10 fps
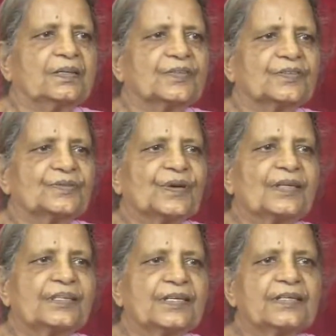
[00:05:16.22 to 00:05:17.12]
So
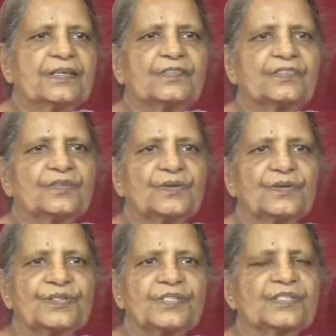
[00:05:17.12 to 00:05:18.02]
I think it's
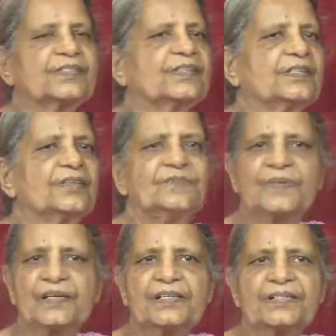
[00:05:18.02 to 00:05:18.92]
not such a
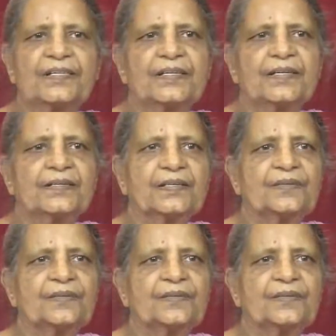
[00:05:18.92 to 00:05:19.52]
difficult thing